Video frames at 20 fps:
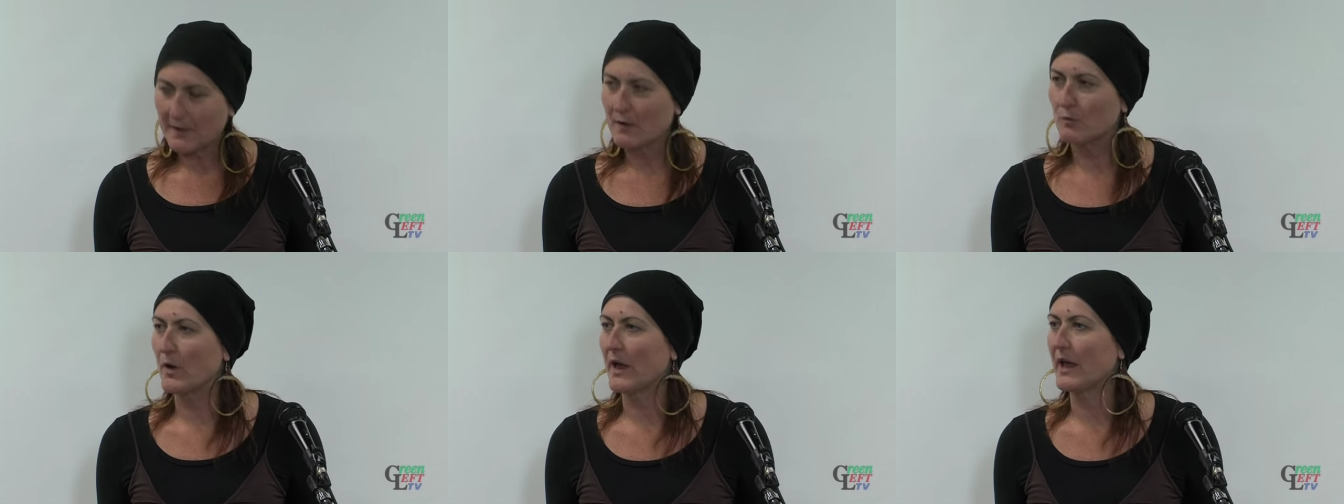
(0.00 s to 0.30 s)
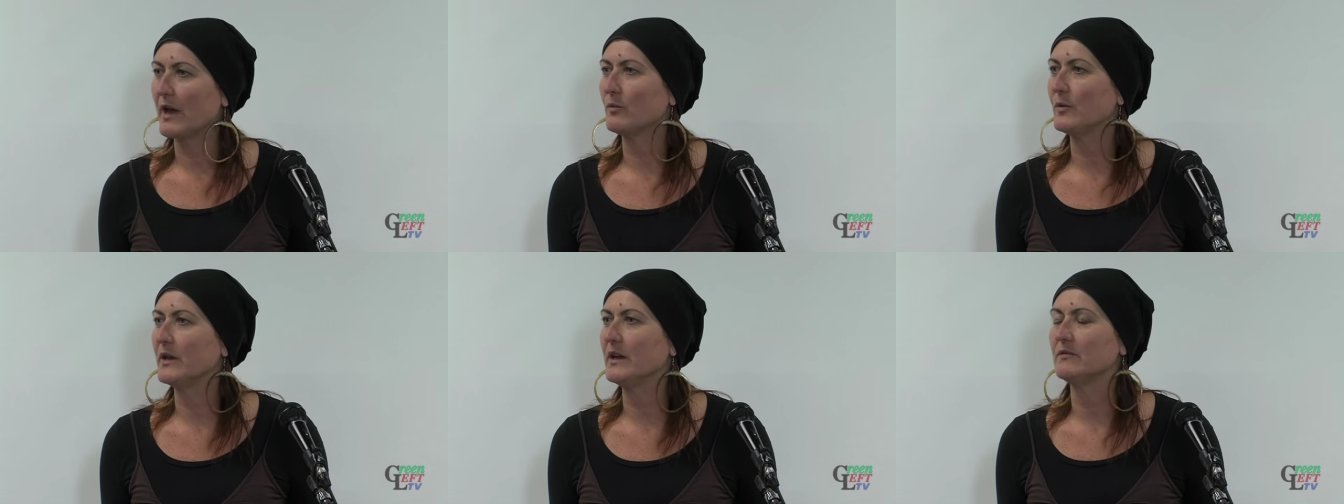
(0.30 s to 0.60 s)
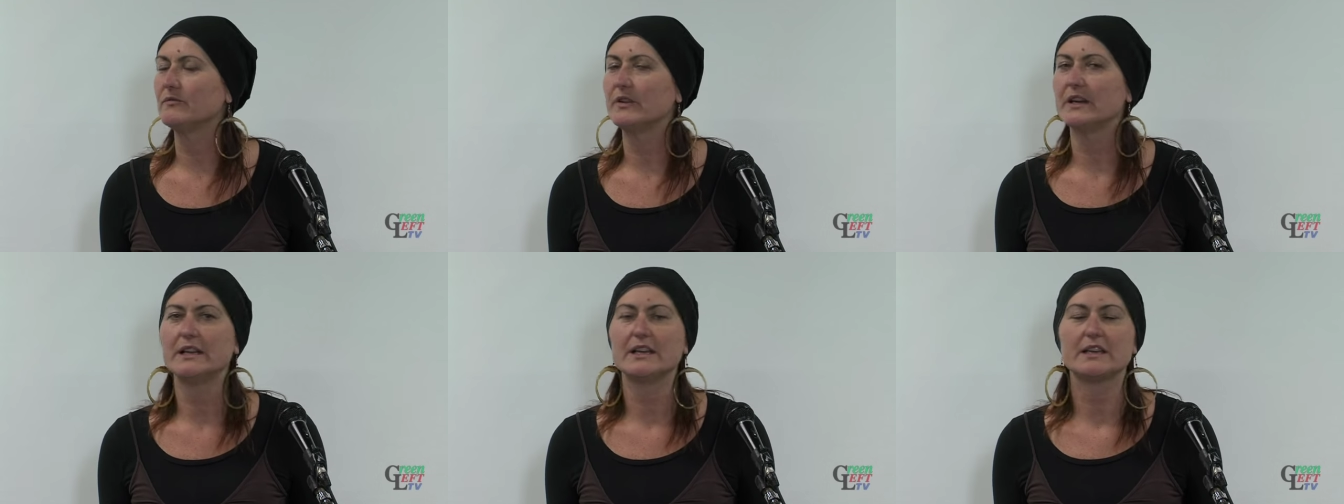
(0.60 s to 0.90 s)
where
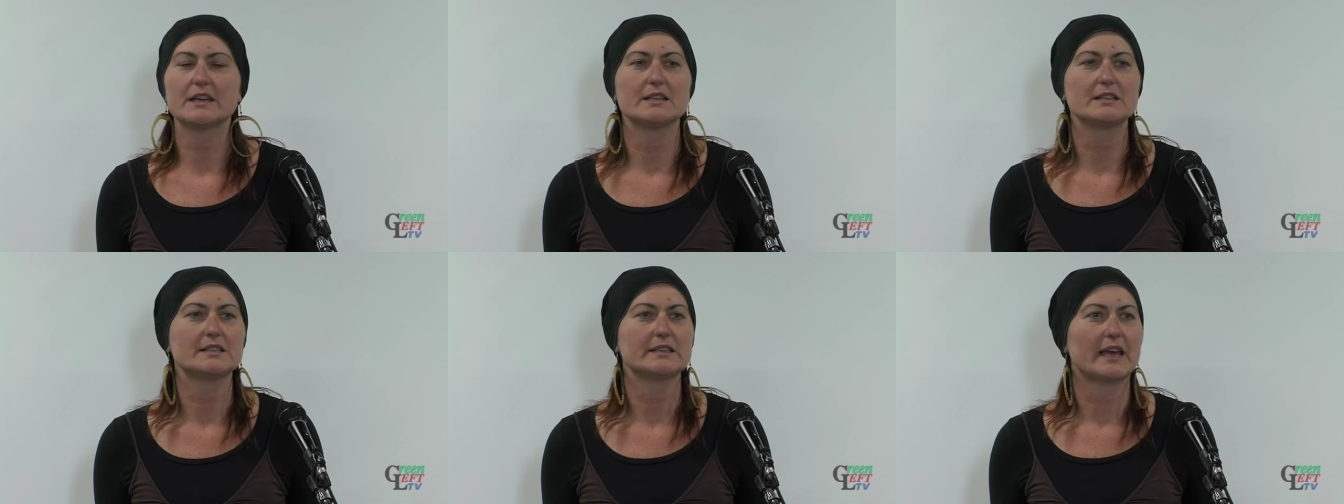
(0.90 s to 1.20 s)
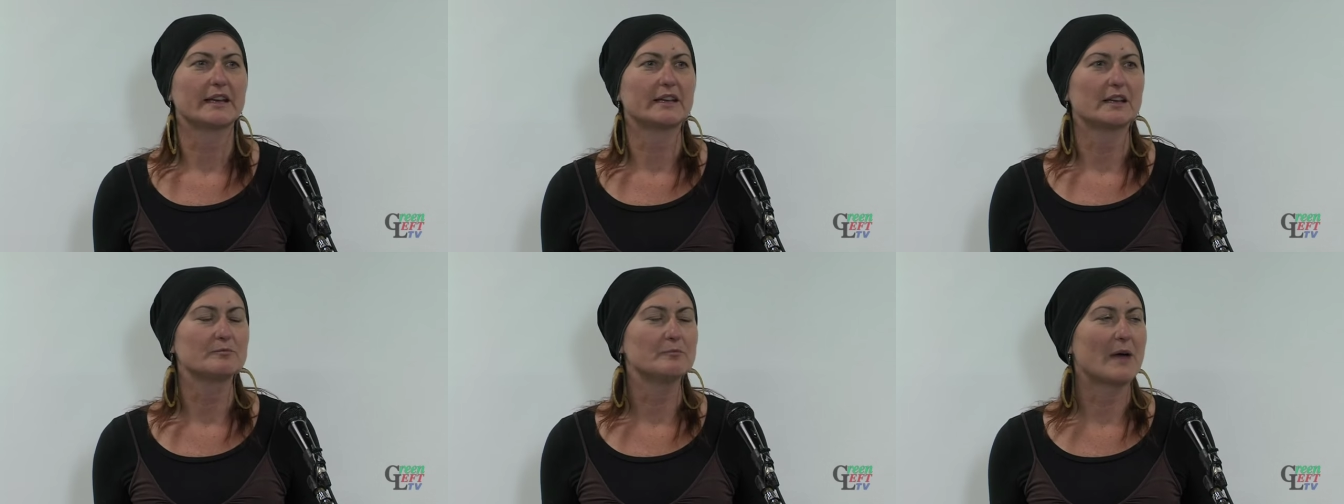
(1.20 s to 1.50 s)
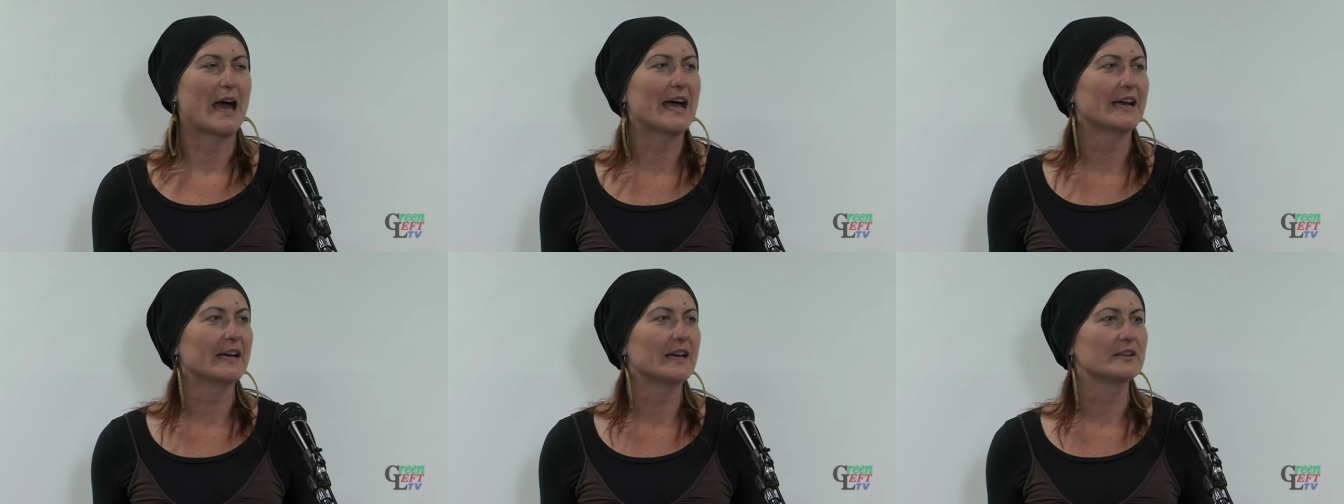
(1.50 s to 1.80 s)
we really can say that
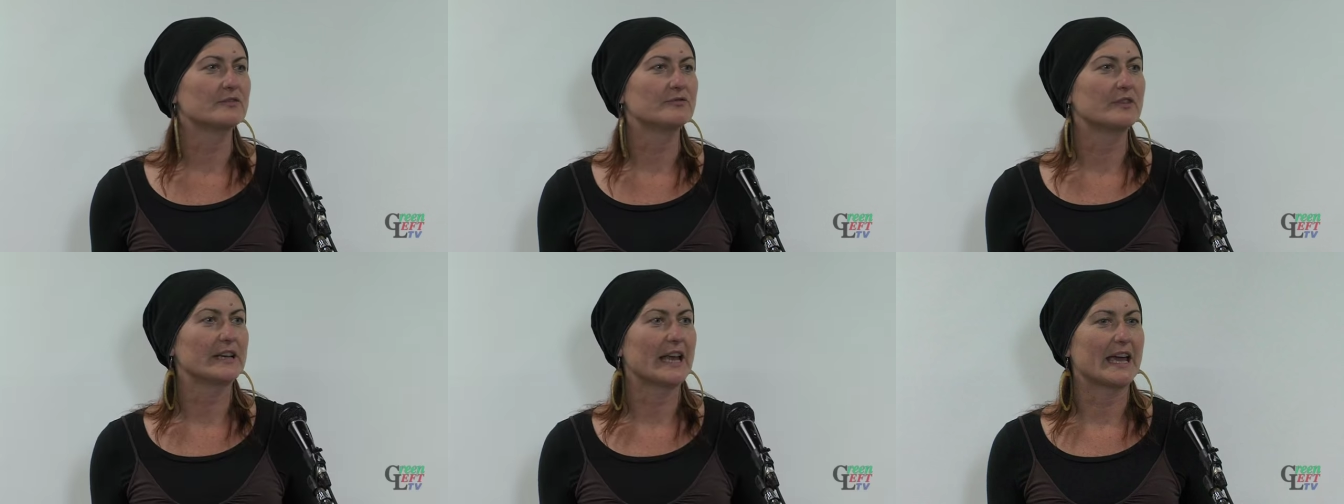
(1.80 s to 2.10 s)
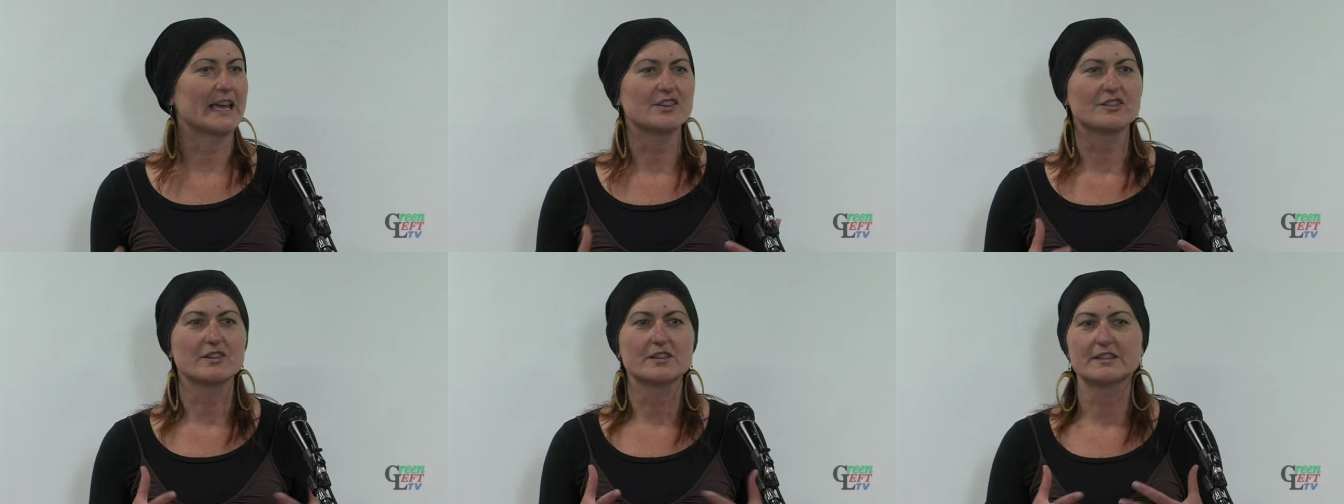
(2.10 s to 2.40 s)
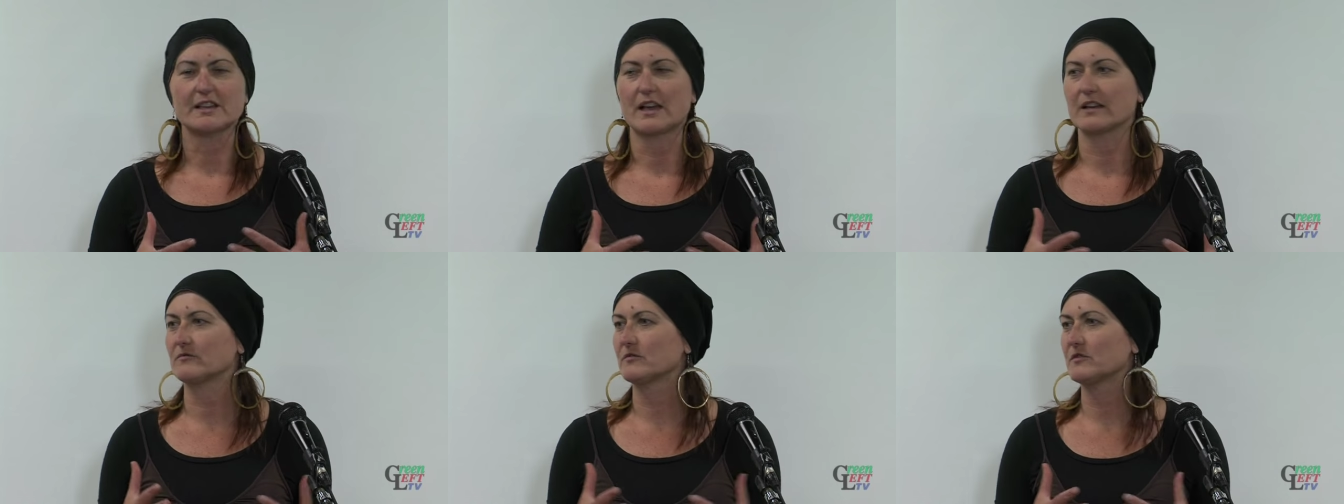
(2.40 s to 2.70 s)
market
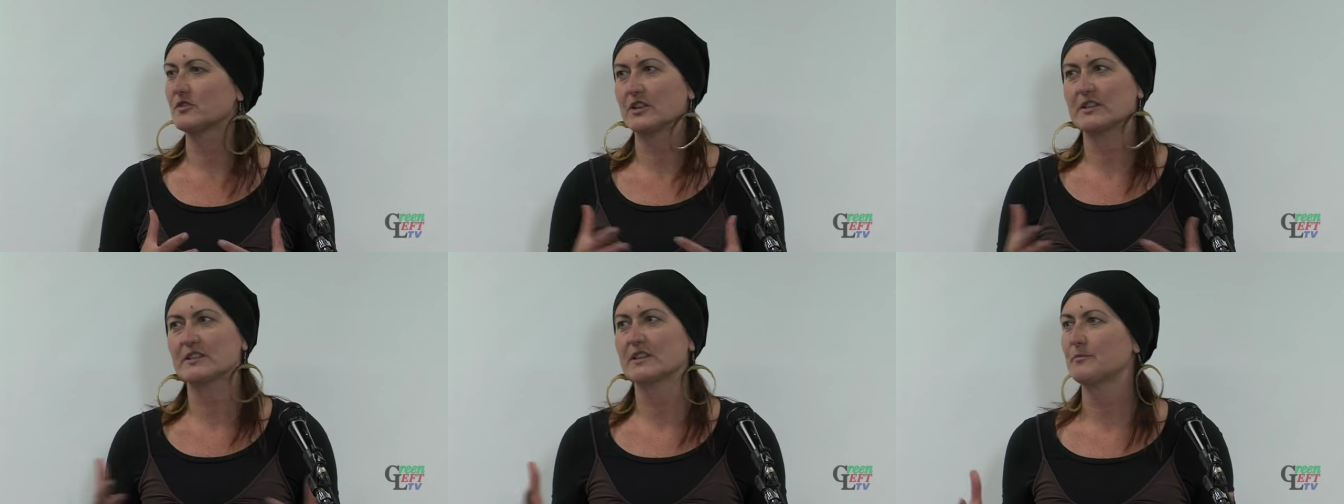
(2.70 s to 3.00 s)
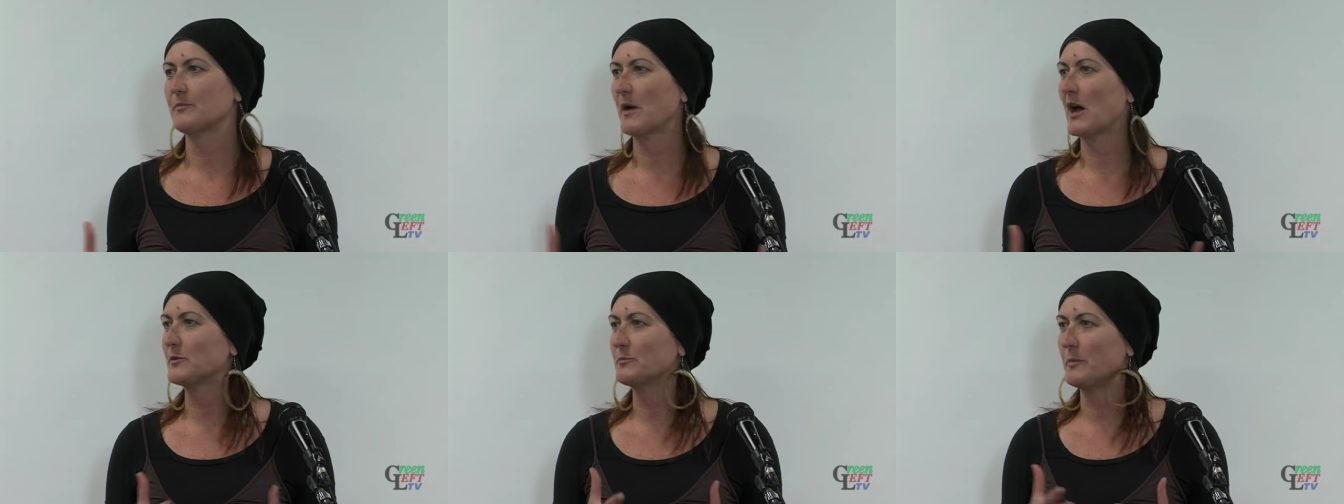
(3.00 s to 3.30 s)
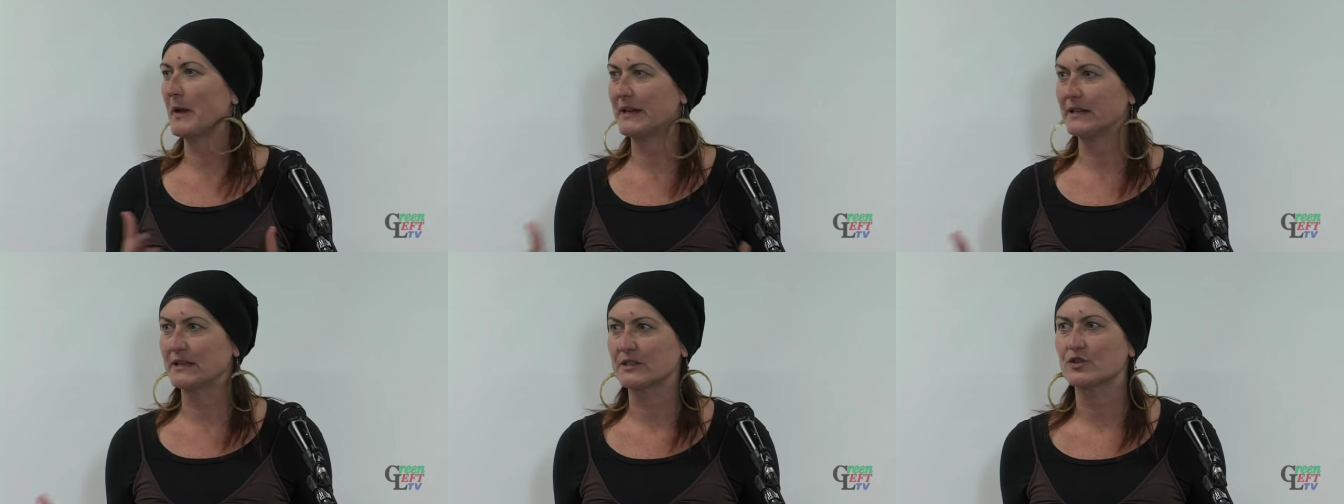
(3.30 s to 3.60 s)
relations are just about
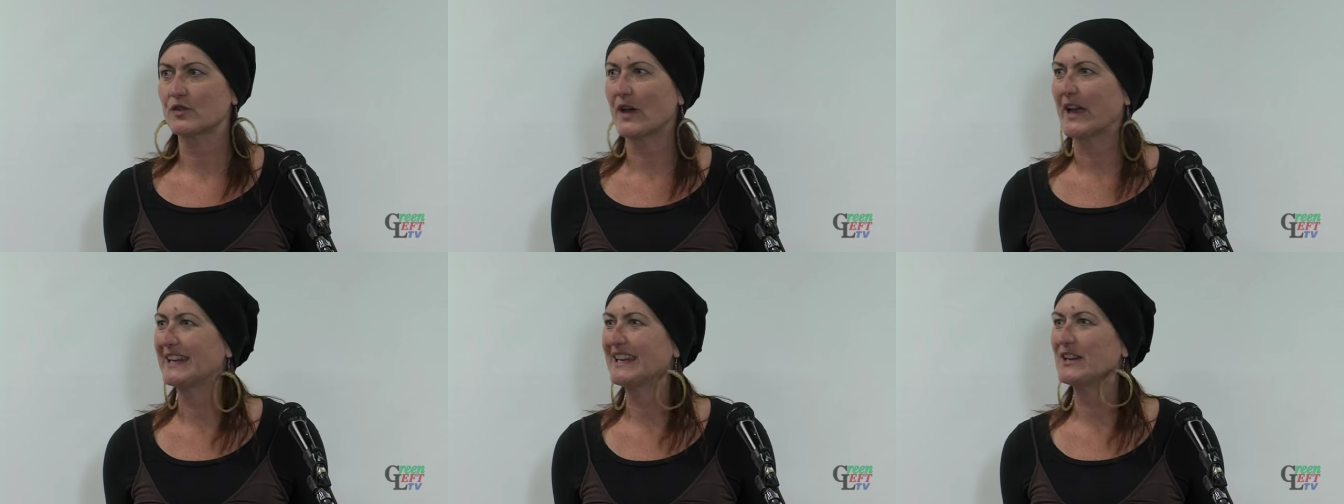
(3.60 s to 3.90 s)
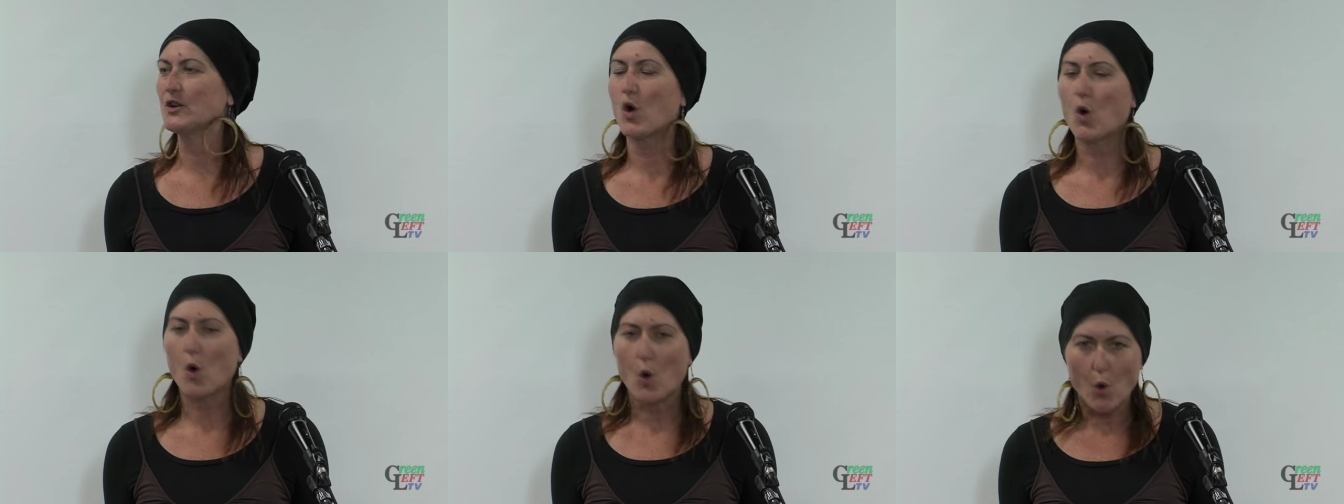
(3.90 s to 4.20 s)
penetrating